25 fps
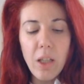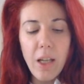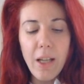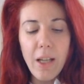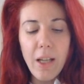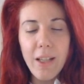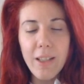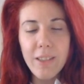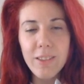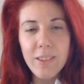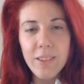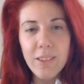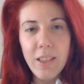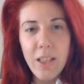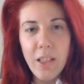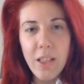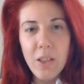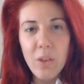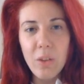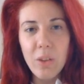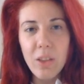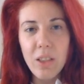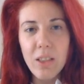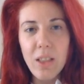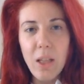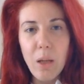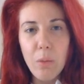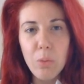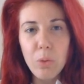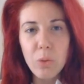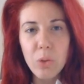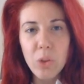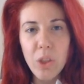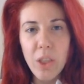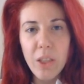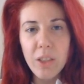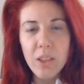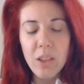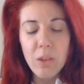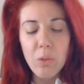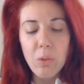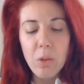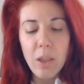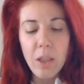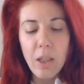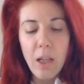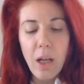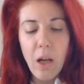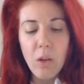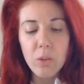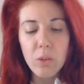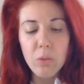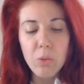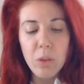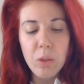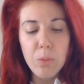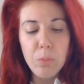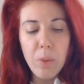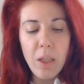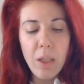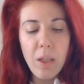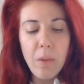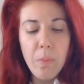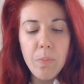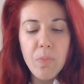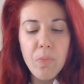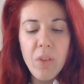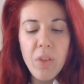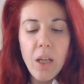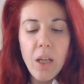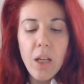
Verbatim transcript: and then you can double check the workout with me.